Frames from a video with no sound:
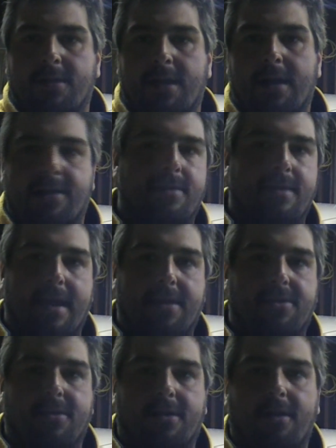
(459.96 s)
not
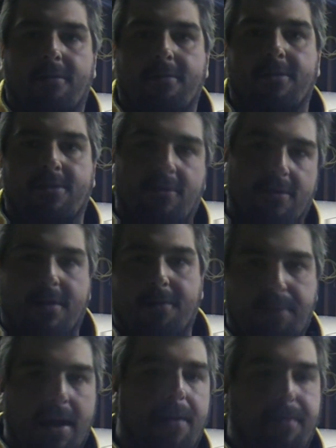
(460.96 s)
that secure, so it
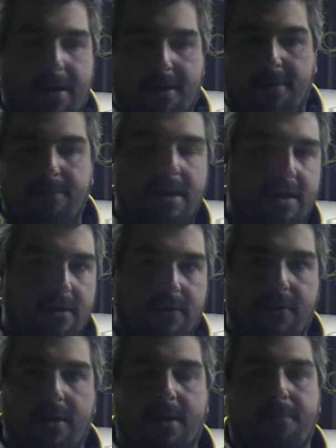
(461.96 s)
could pop out and make your
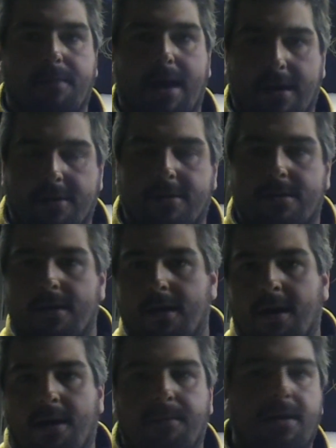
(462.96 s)
trunk a mess.
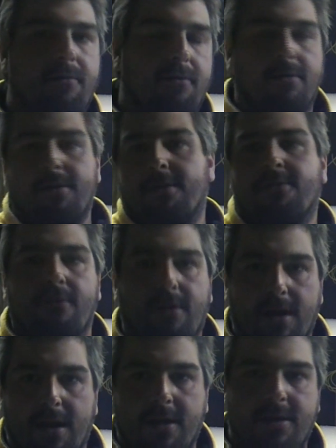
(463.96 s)
It won't
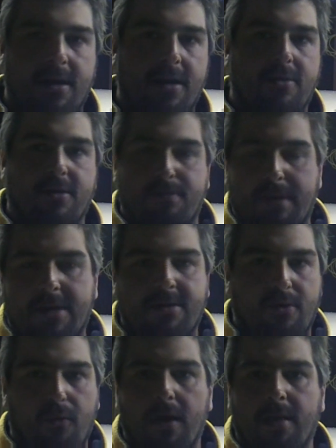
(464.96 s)
destroy anything, it just makes
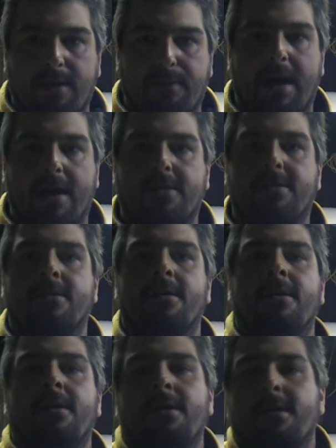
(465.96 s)
an oily mess.
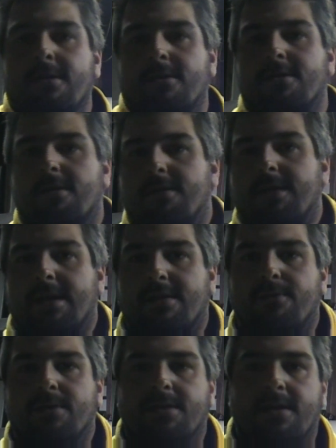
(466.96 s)
So
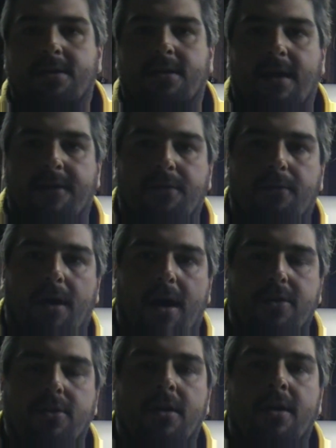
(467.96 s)
that's one thing you'll have to
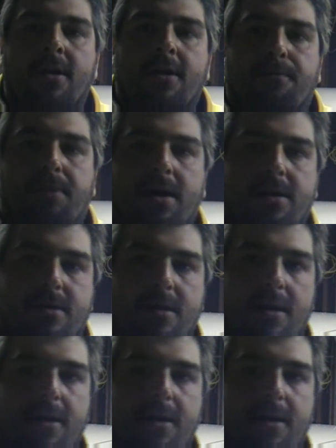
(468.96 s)
watch. But